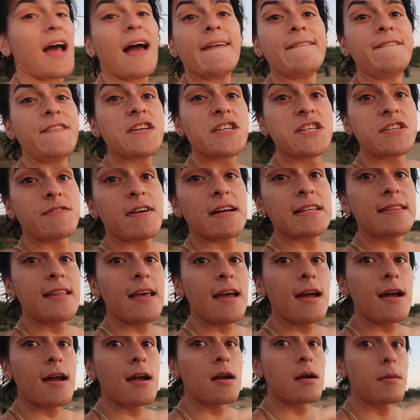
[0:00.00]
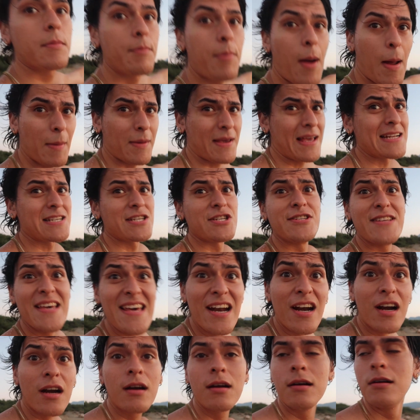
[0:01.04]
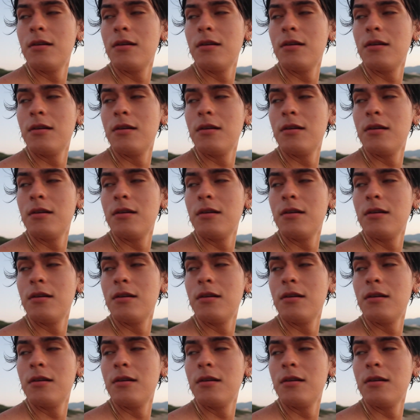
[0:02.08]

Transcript: a guy fishing right there. Probably catching dinner.